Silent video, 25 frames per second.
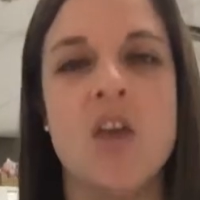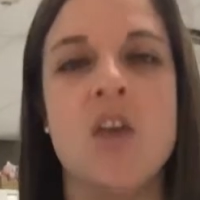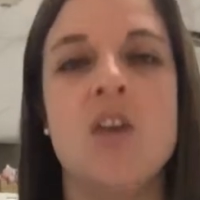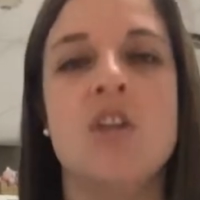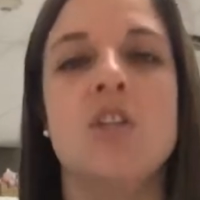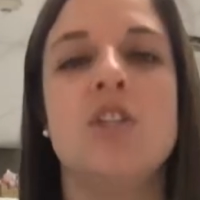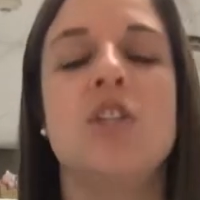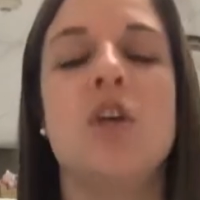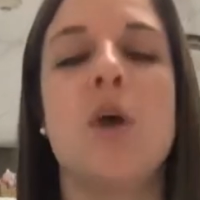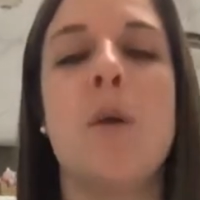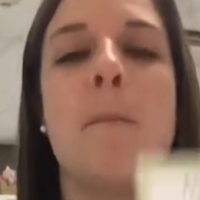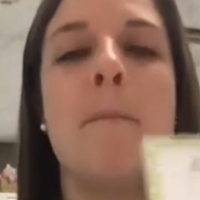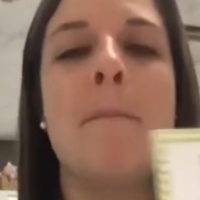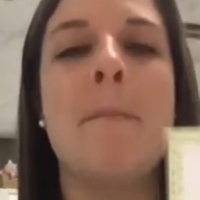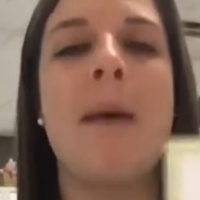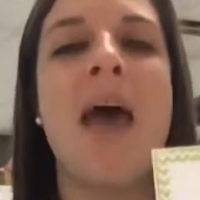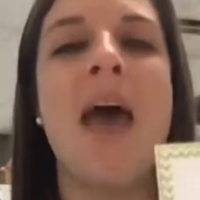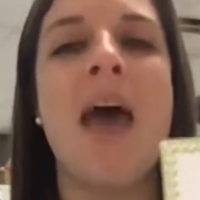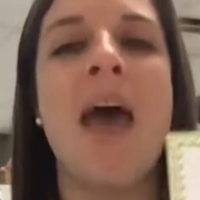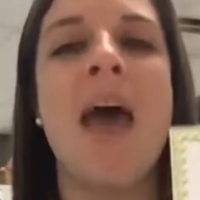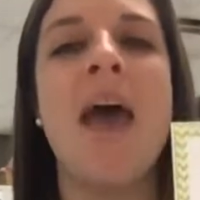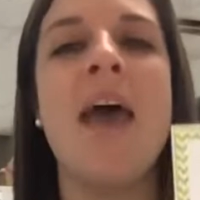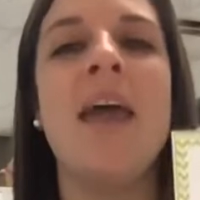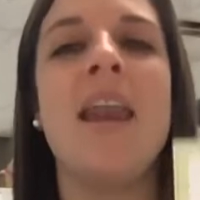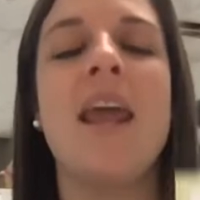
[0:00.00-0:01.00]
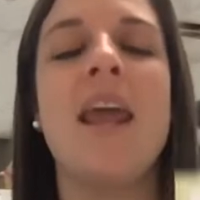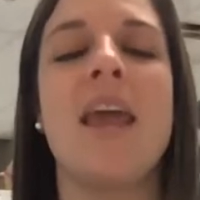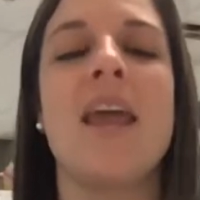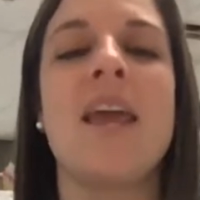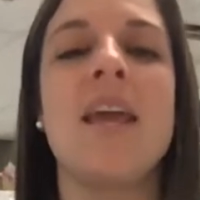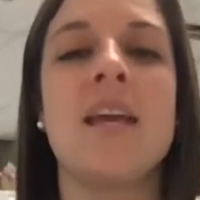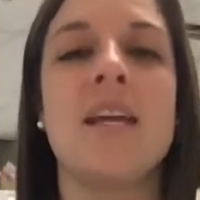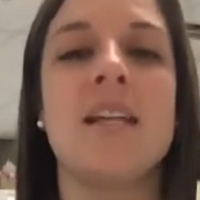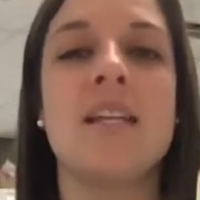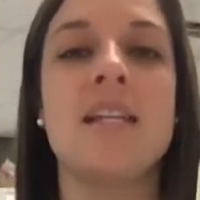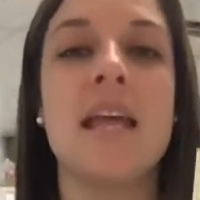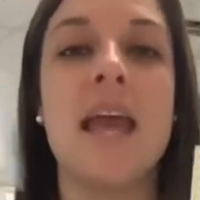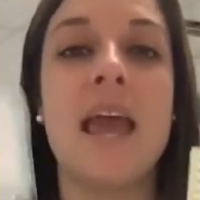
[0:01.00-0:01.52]
So mad
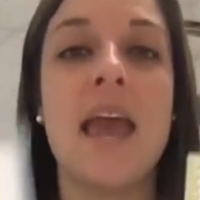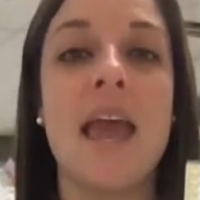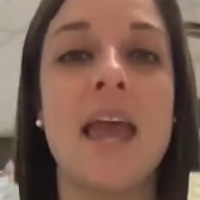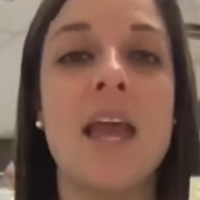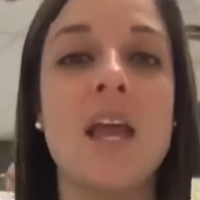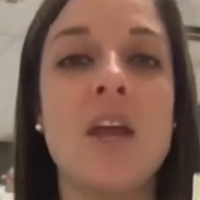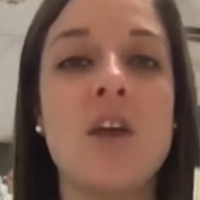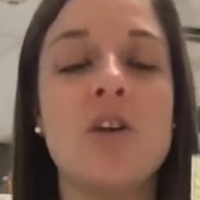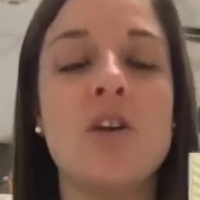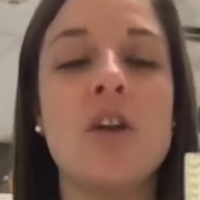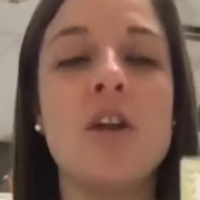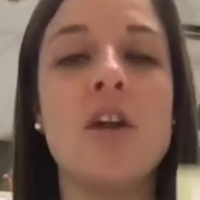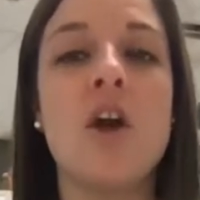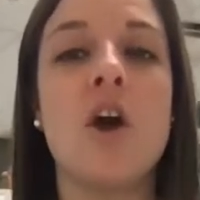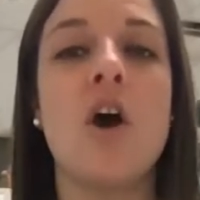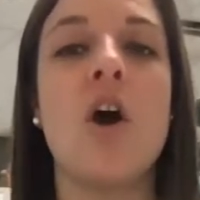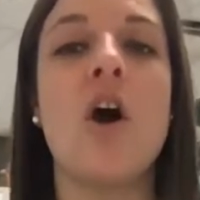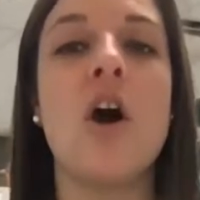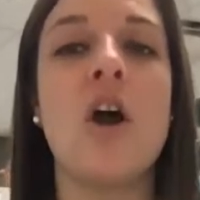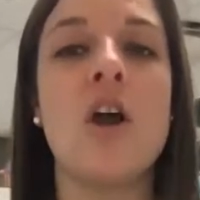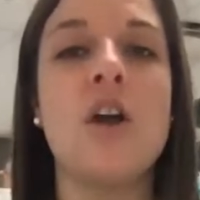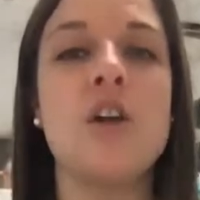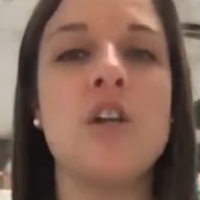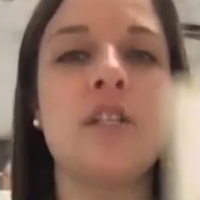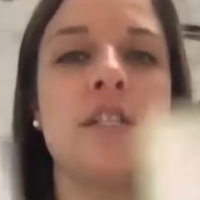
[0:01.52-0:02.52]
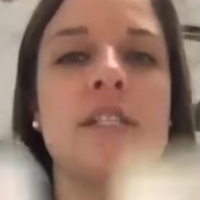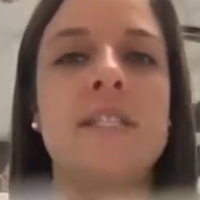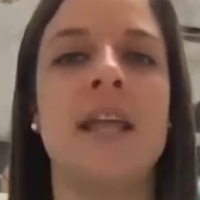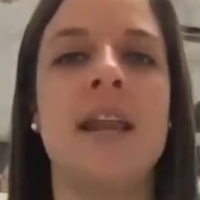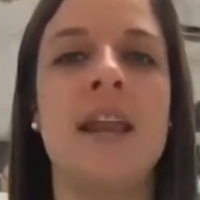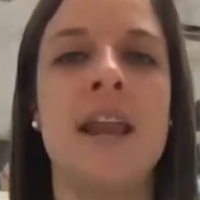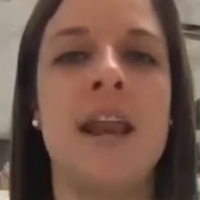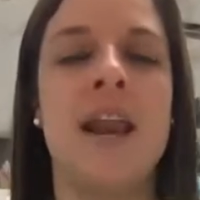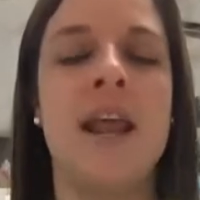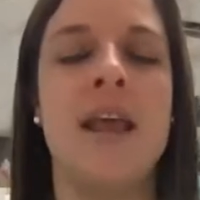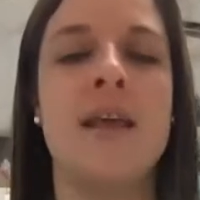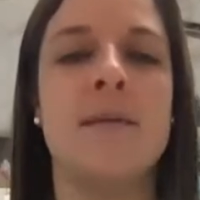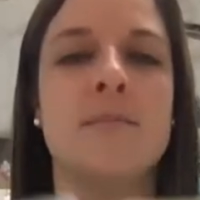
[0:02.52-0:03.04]
and angry are
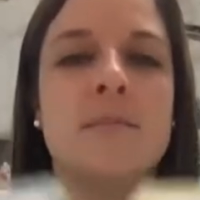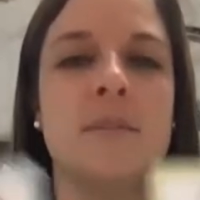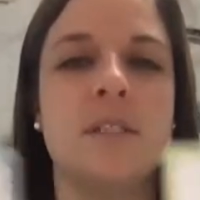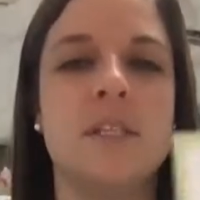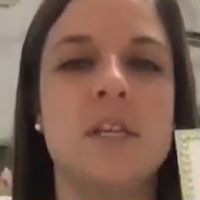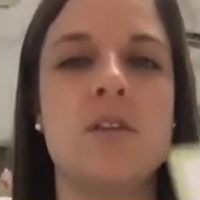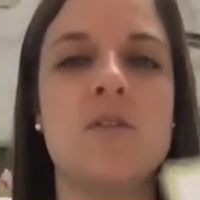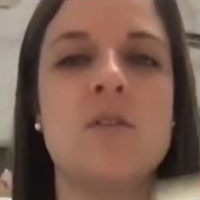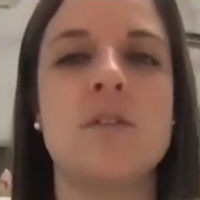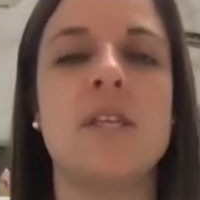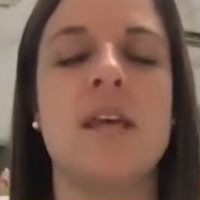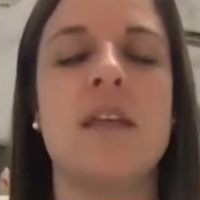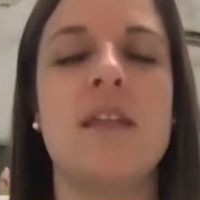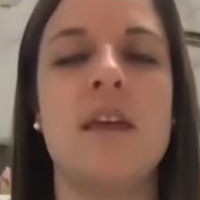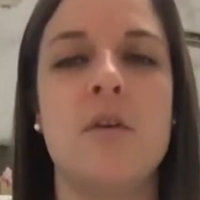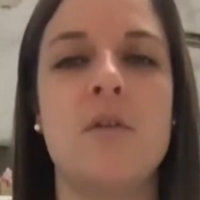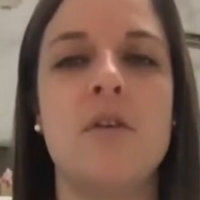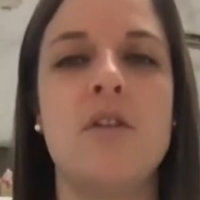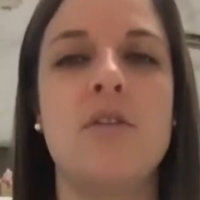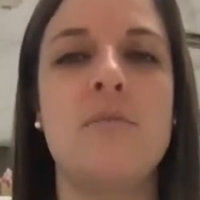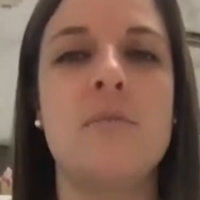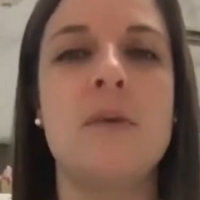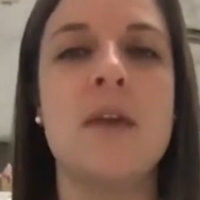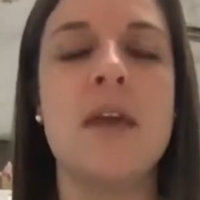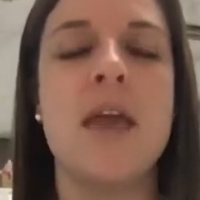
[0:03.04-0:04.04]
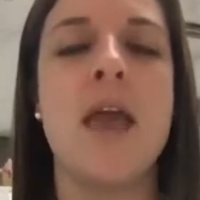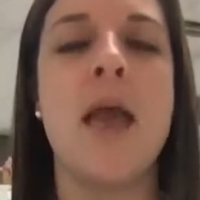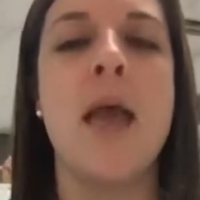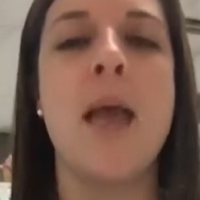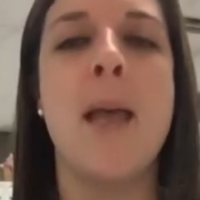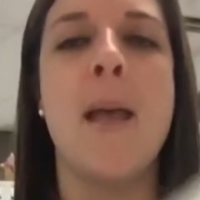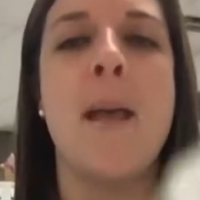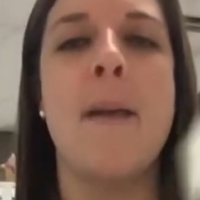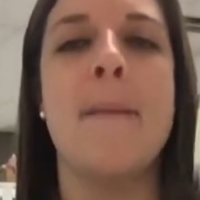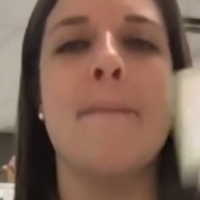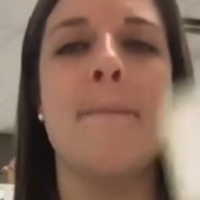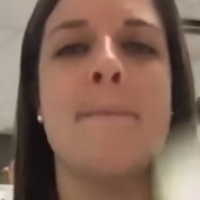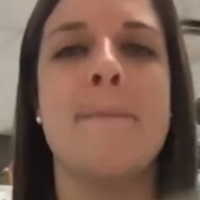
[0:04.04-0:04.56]
synonyms. Can you say that with me?
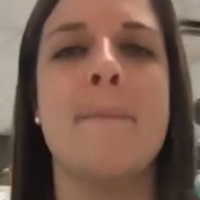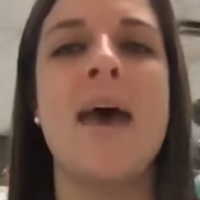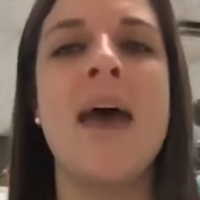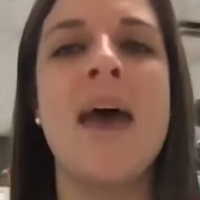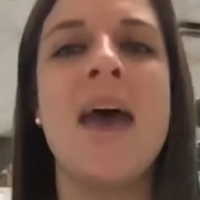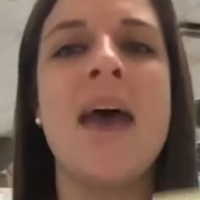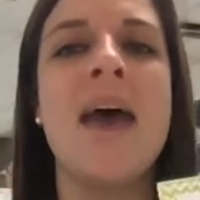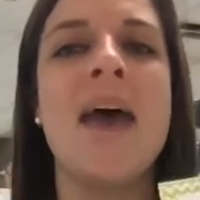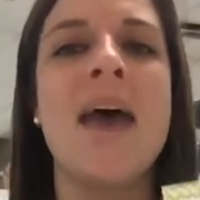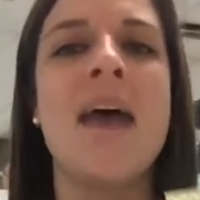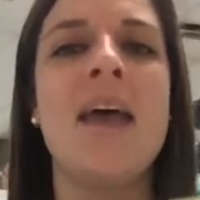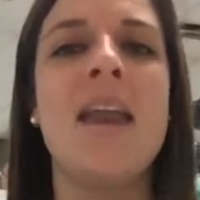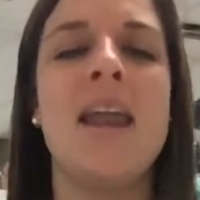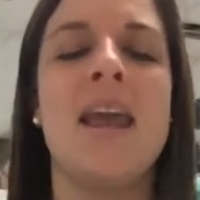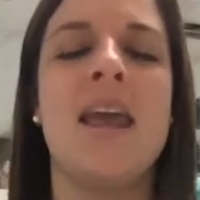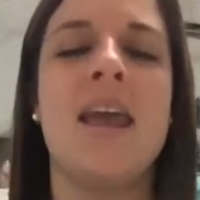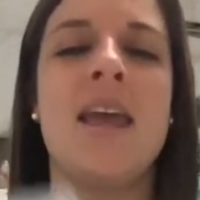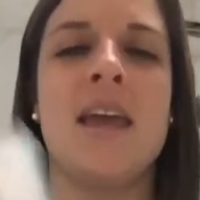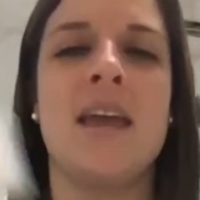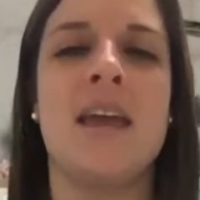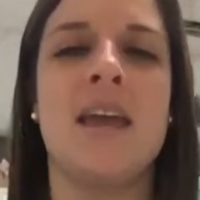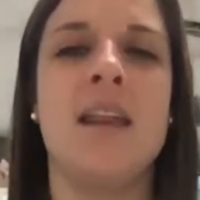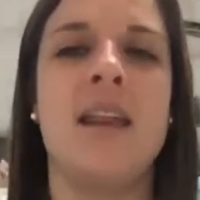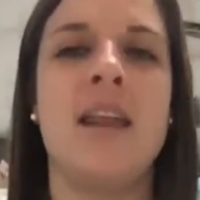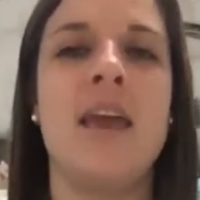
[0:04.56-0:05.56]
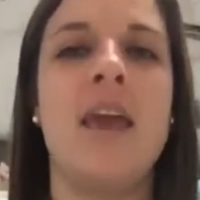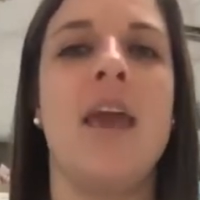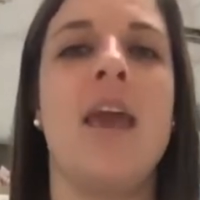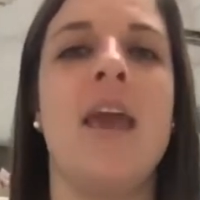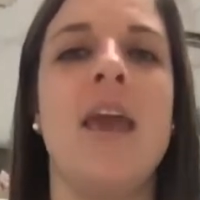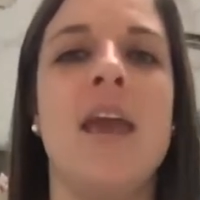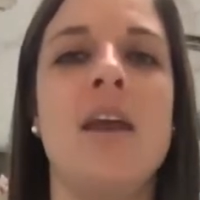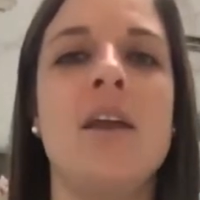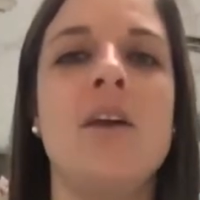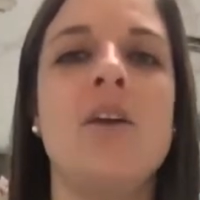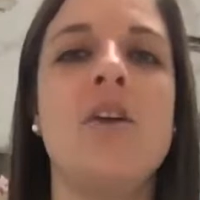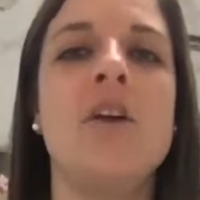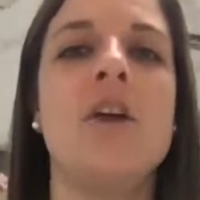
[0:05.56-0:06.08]
Mad and
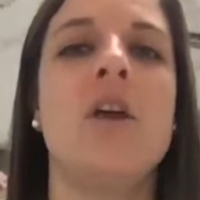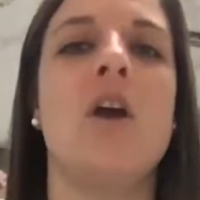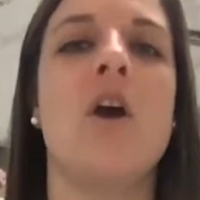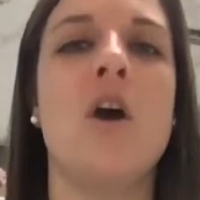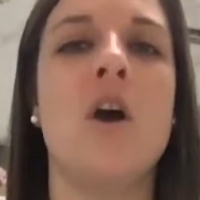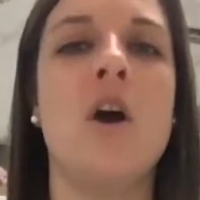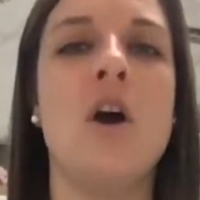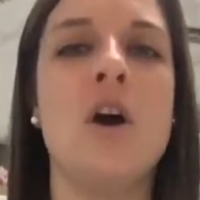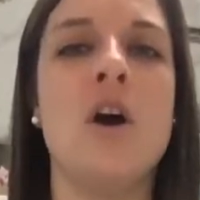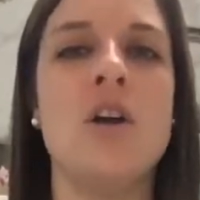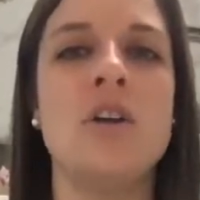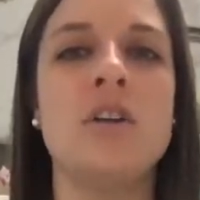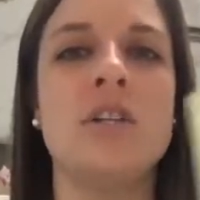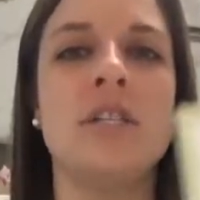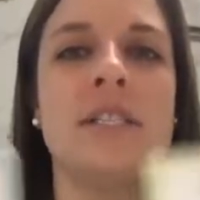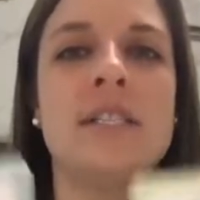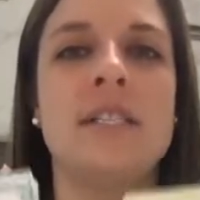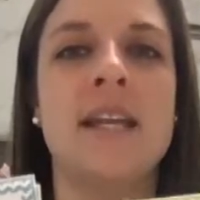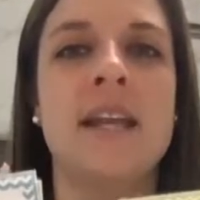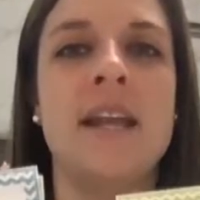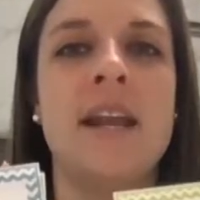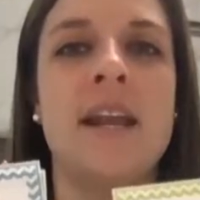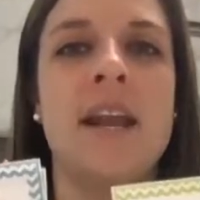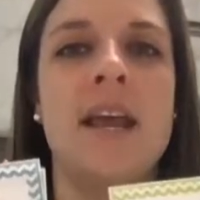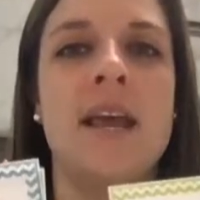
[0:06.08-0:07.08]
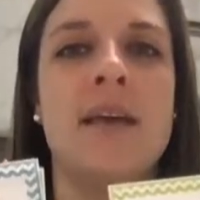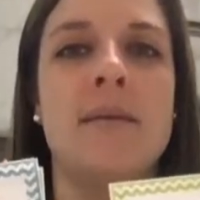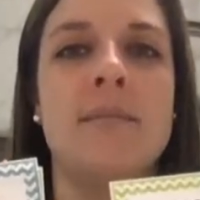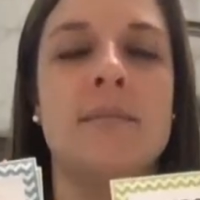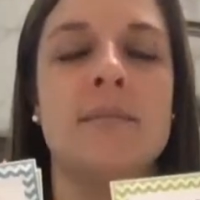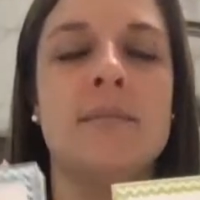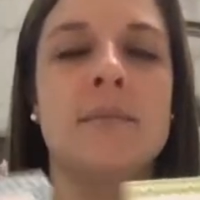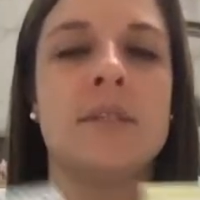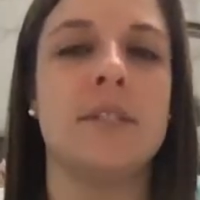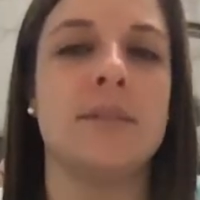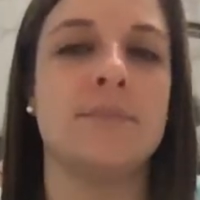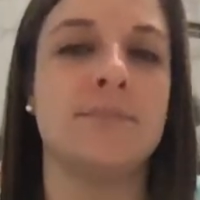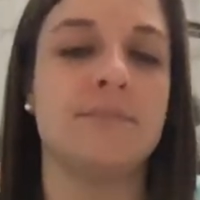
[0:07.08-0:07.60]
angry are
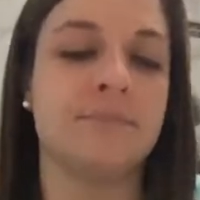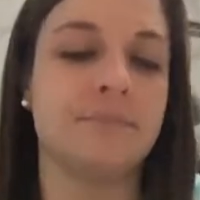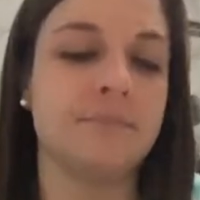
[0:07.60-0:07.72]
synonyms.